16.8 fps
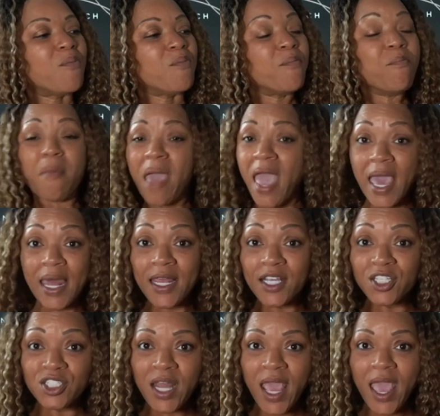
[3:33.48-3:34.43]

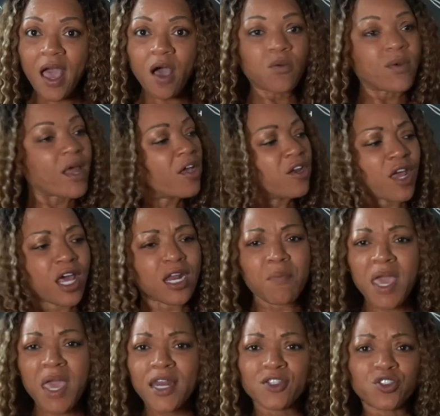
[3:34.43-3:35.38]
manage now. Now you know how to
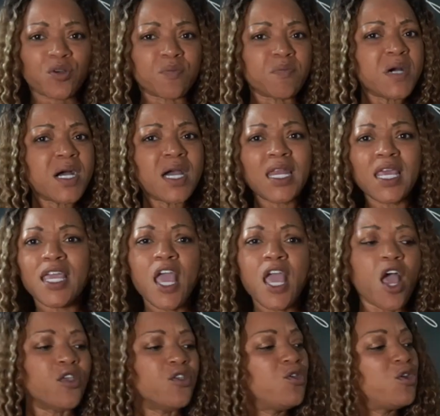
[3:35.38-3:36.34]
manage your money.
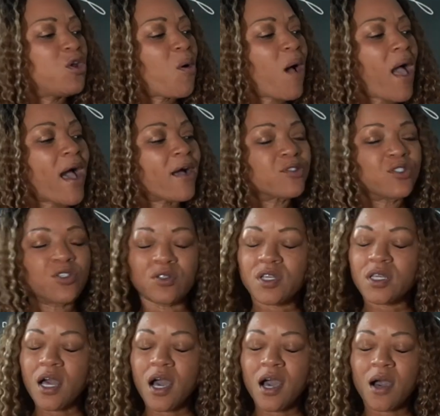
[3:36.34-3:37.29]
You know how to
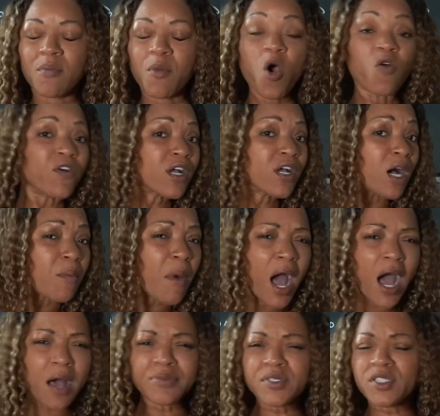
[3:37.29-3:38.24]
overcome
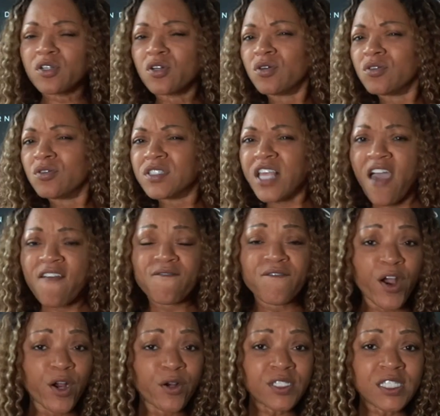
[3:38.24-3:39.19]
obstacles,
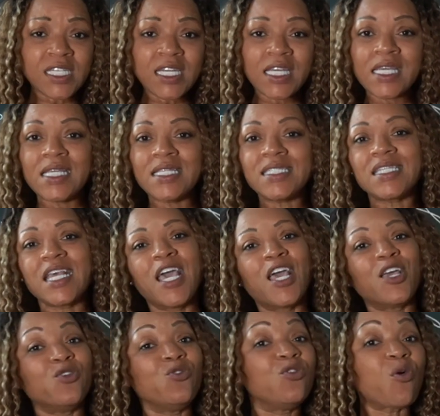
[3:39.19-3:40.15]
adversities.
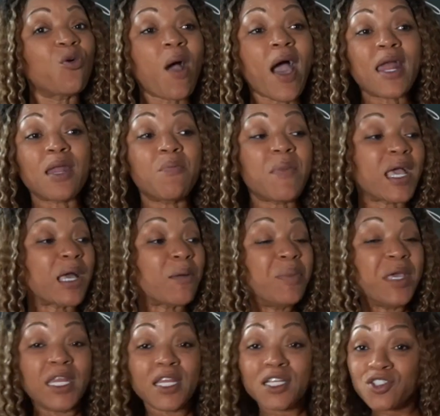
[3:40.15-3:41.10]
You know how to make a
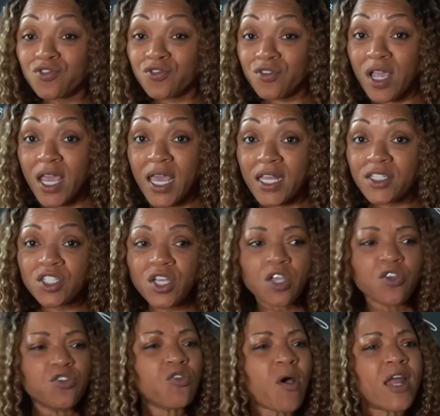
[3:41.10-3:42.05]
penny stretch.
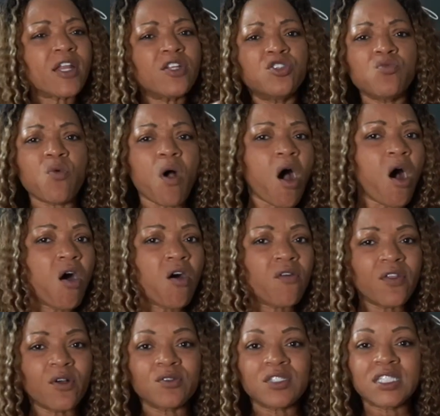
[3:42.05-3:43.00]
You know how to do all
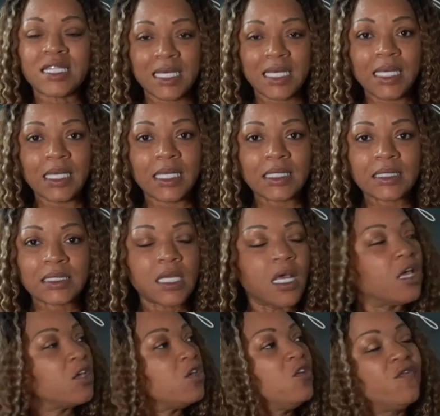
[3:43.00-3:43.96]
those things.
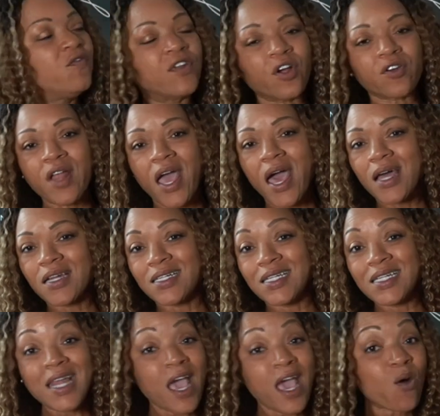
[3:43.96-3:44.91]
You've learned how to
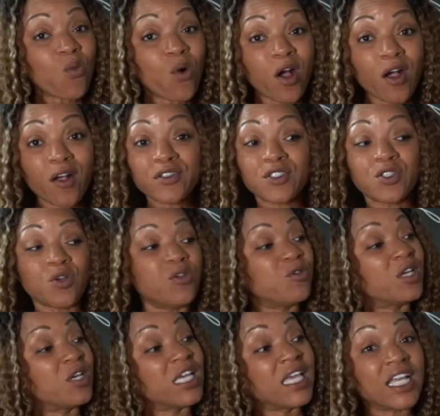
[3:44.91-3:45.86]
network so you
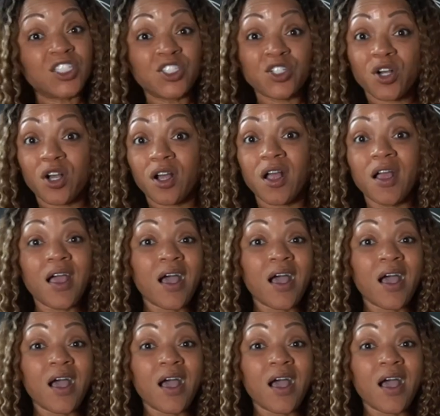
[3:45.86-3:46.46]
can get your